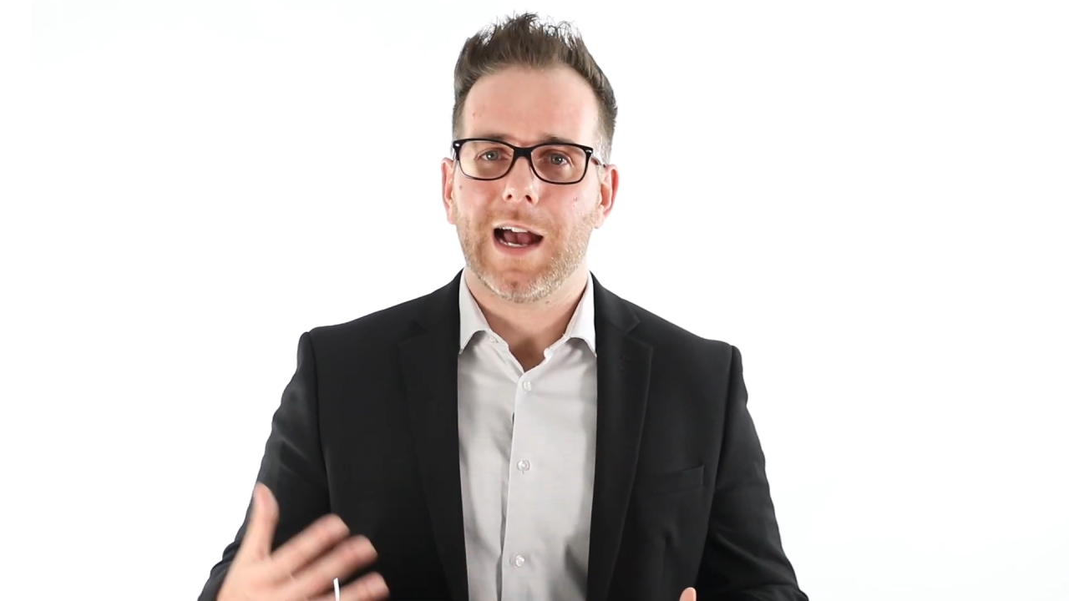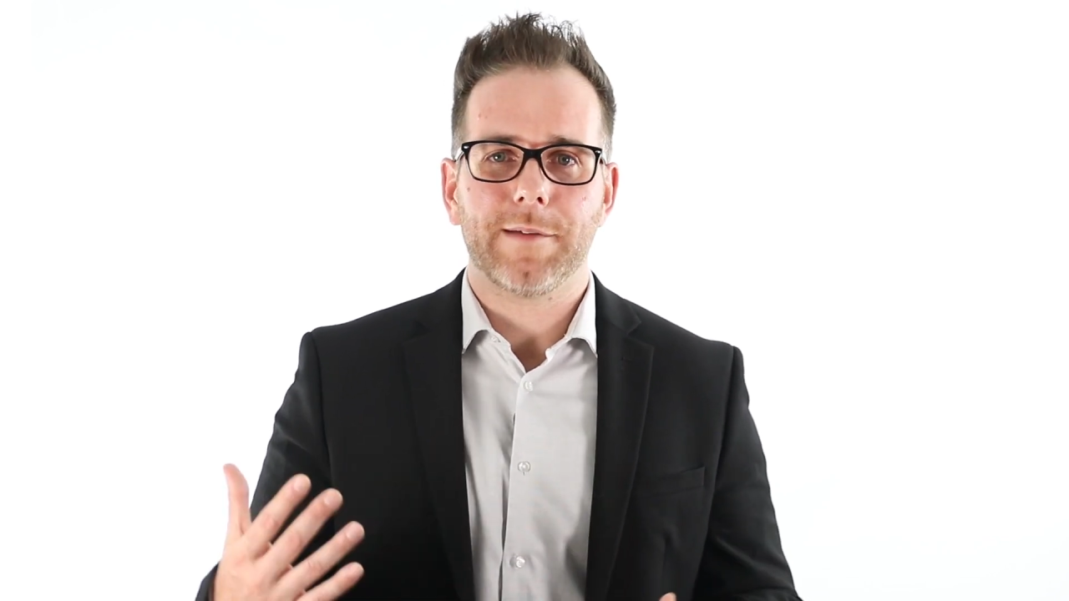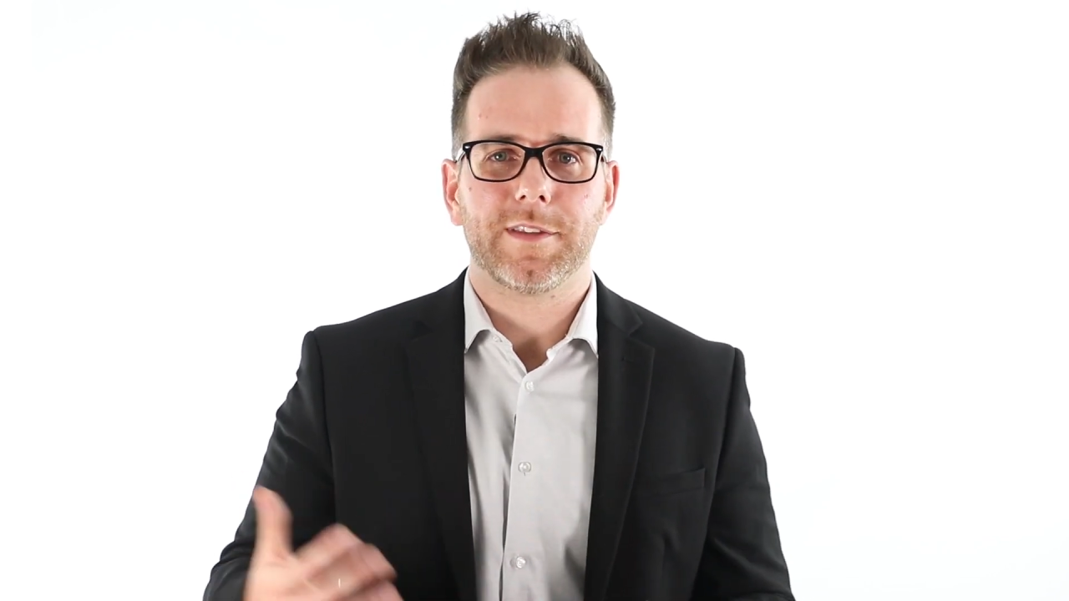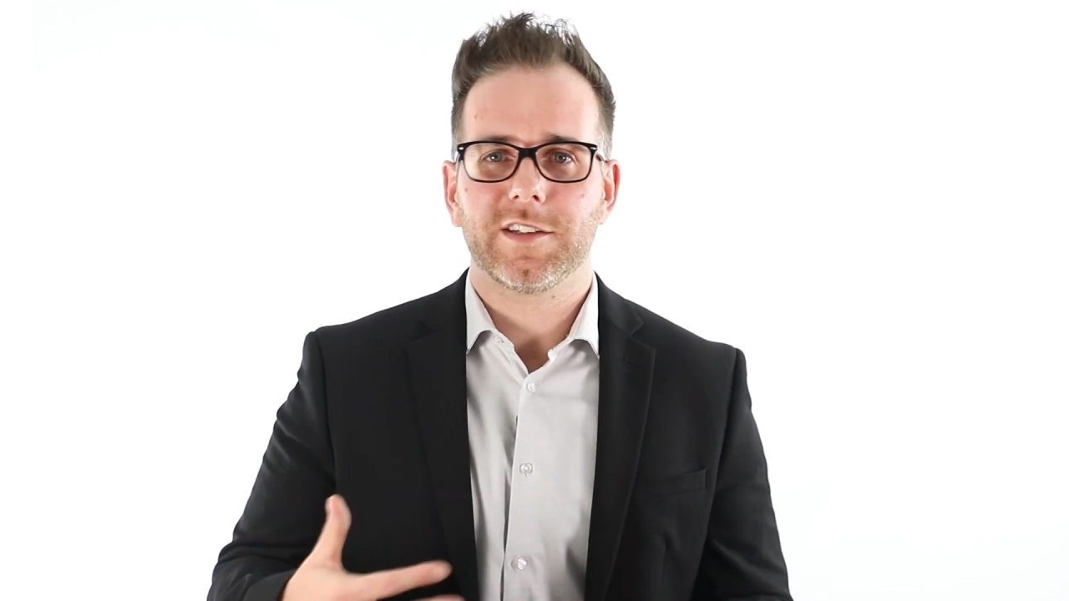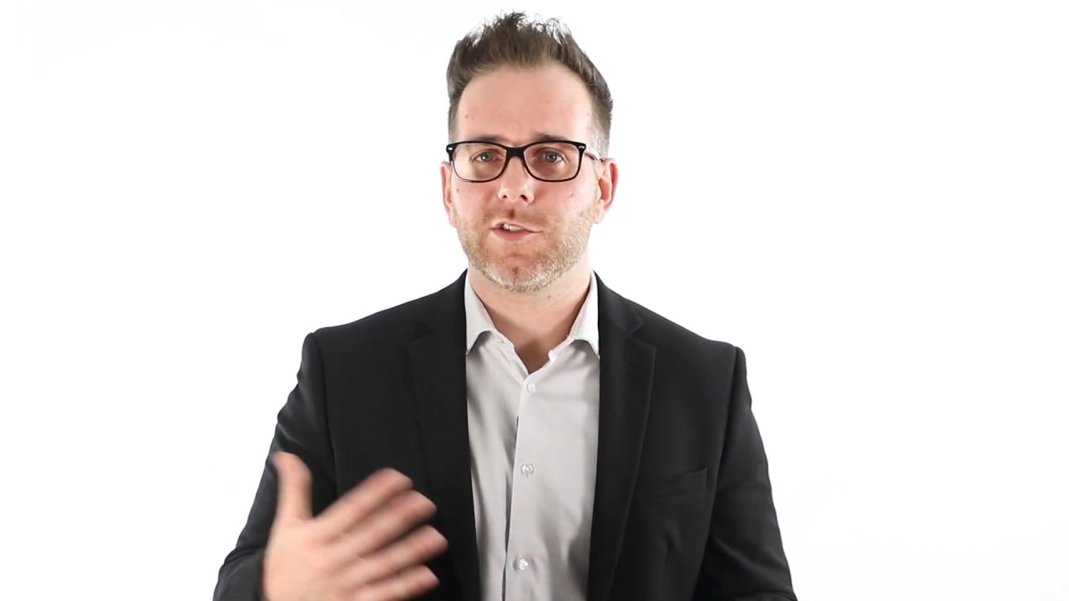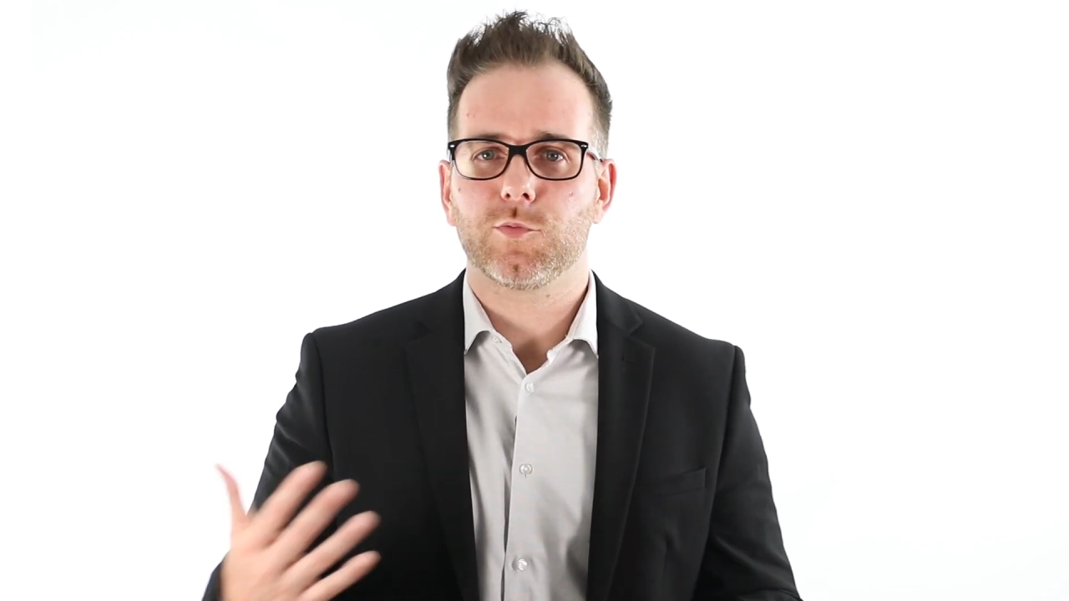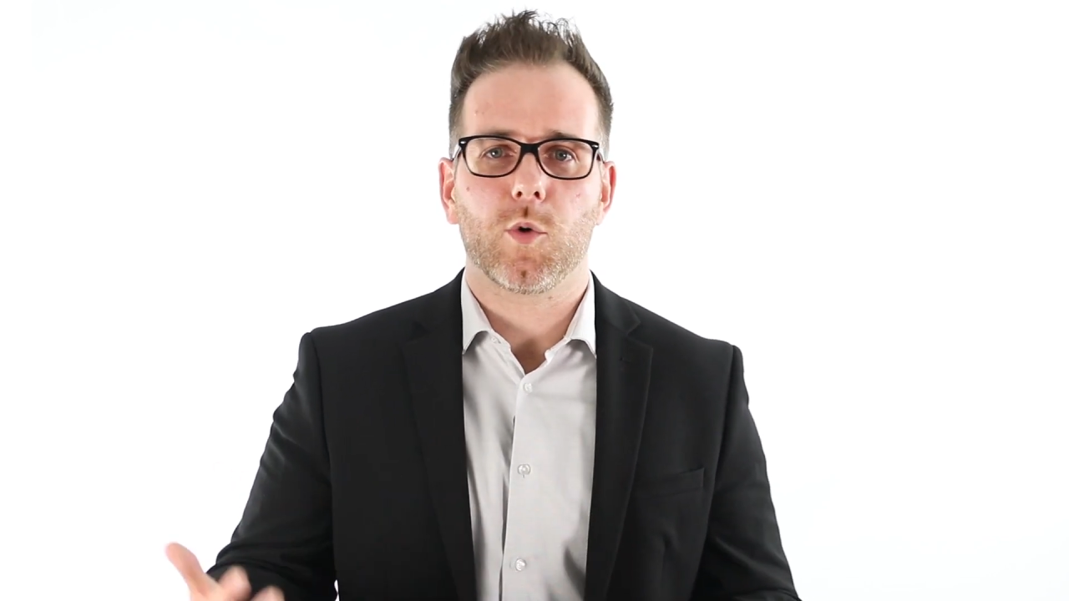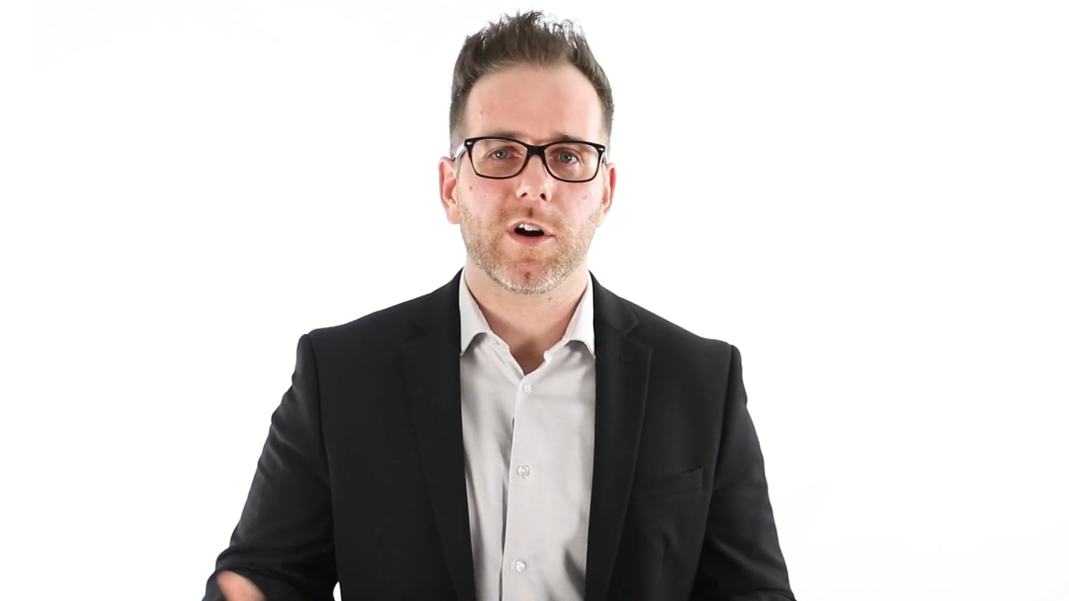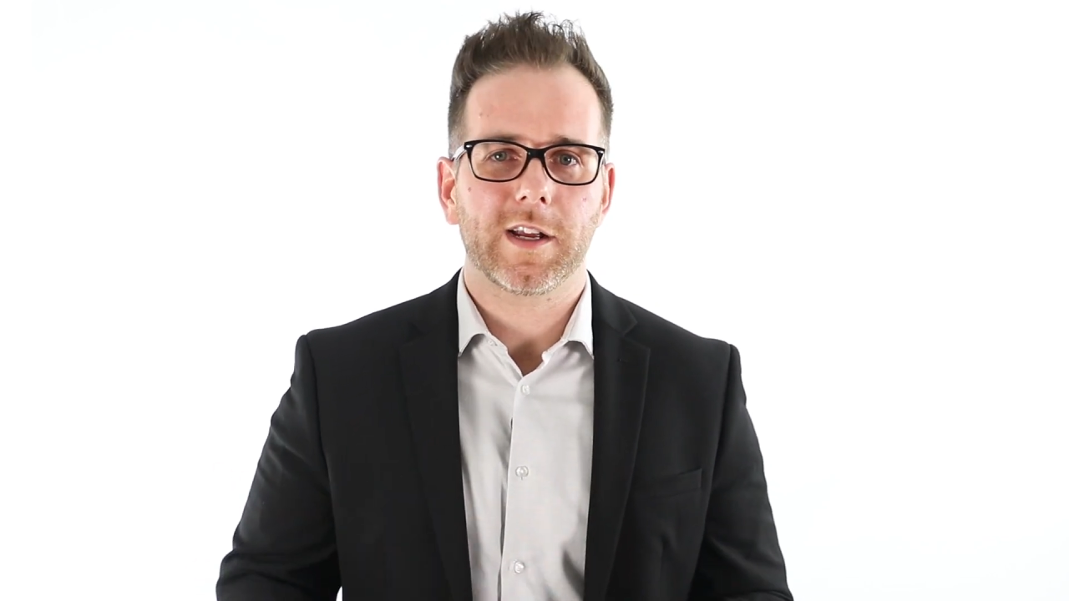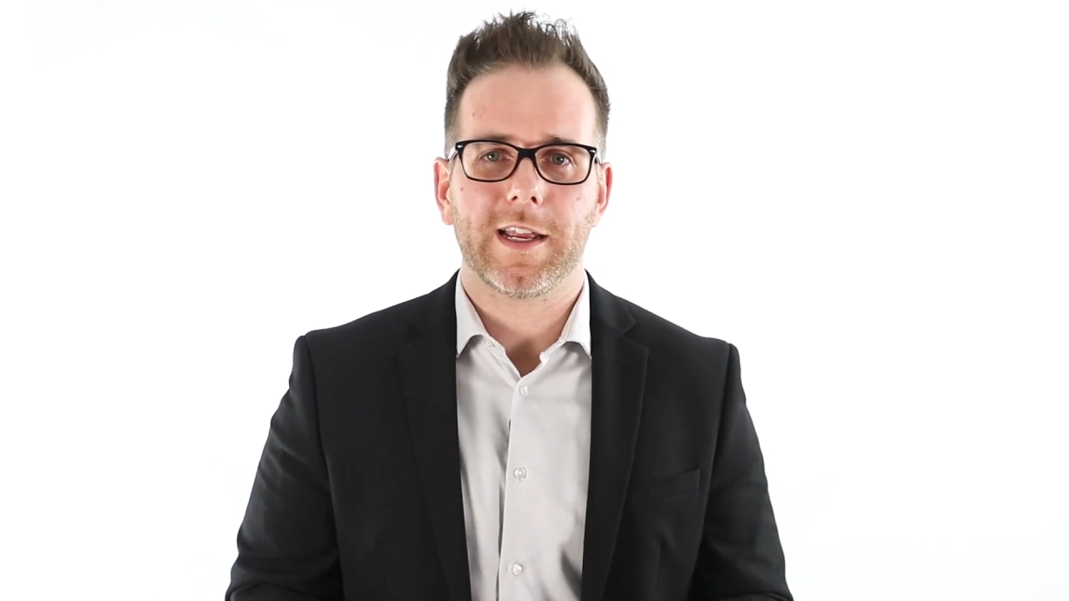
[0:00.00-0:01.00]
I'm this is
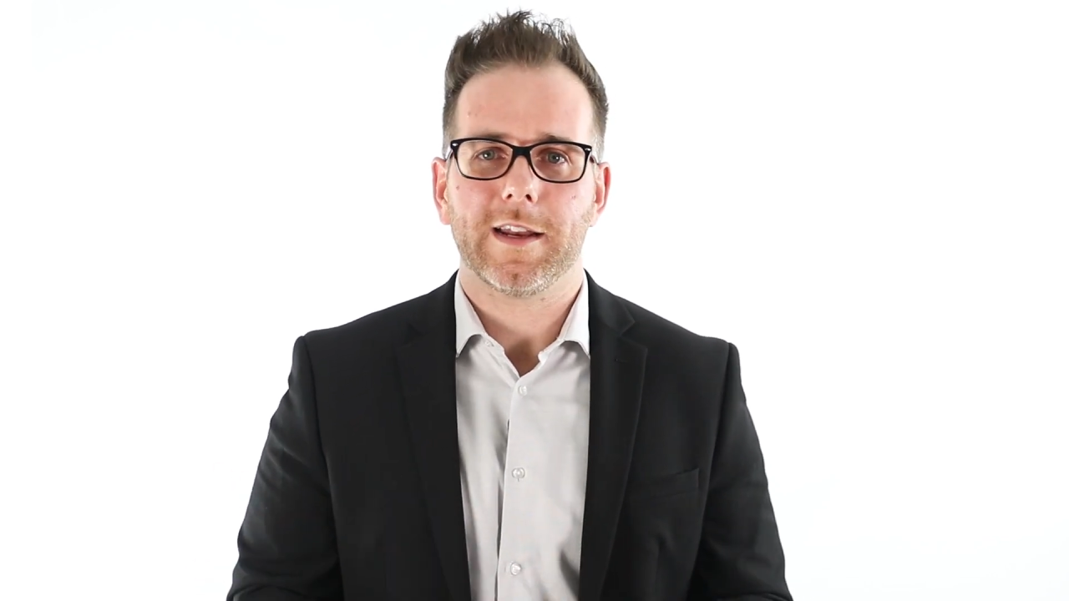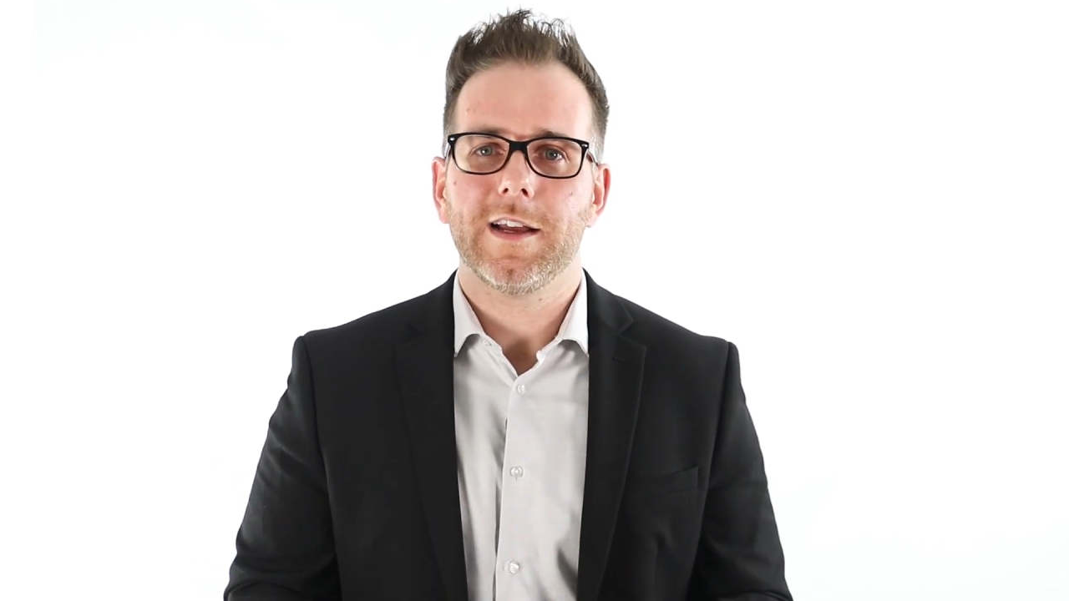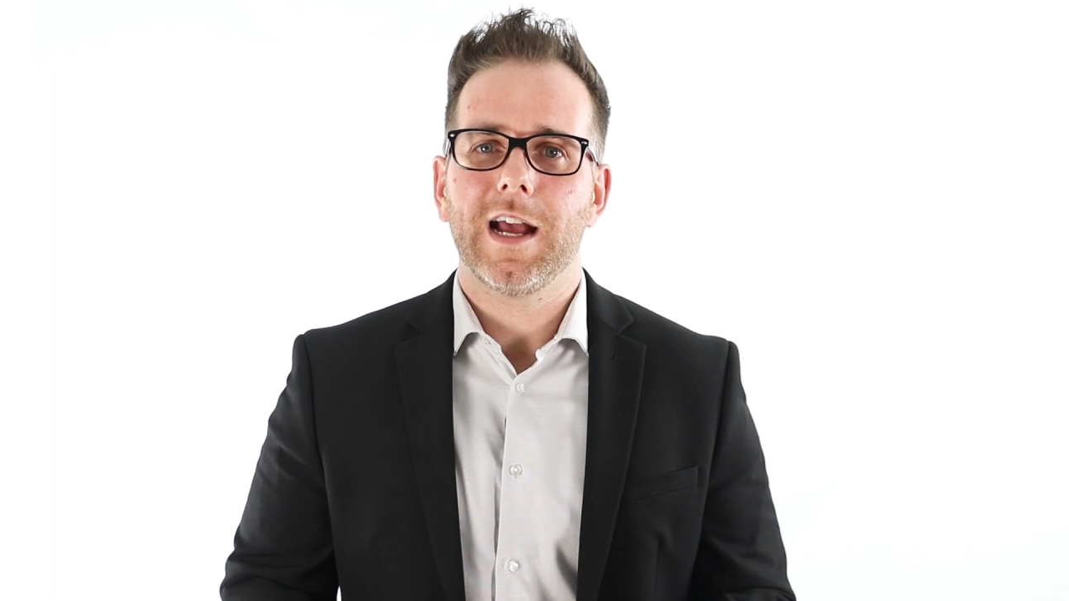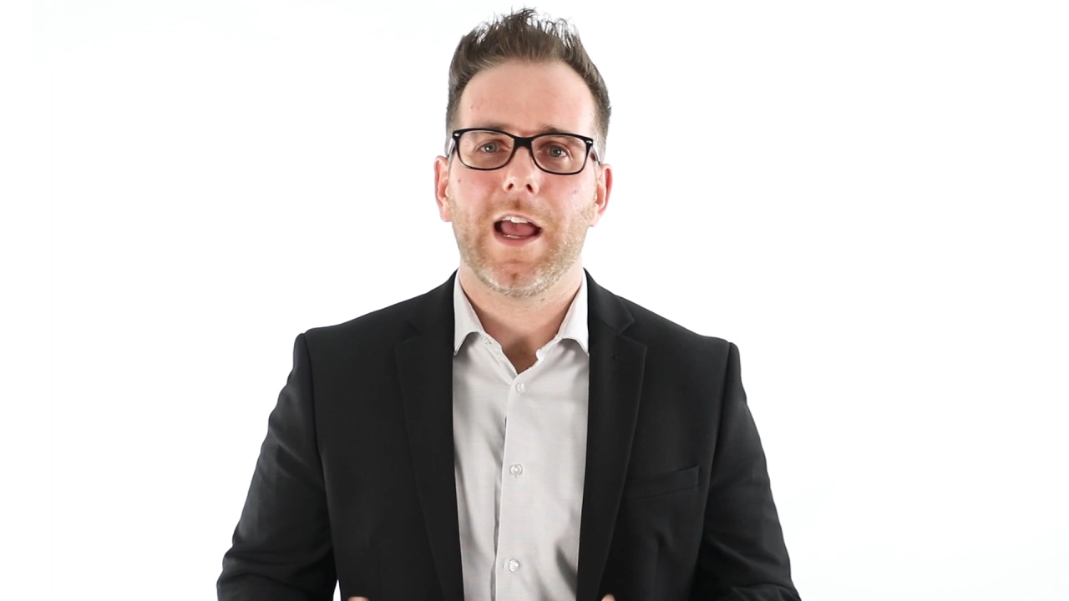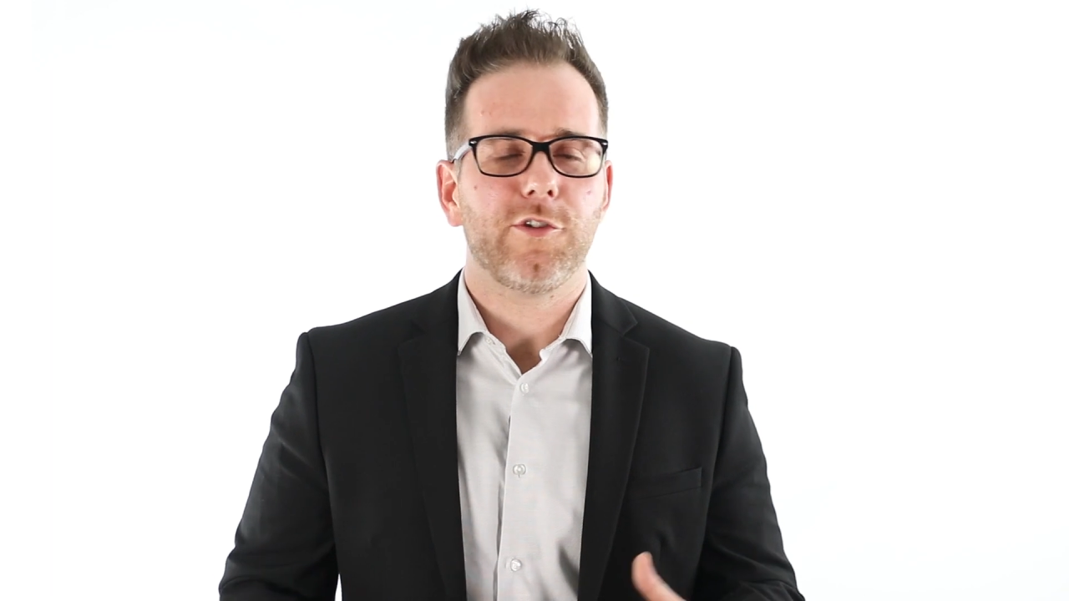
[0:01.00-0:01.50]
working,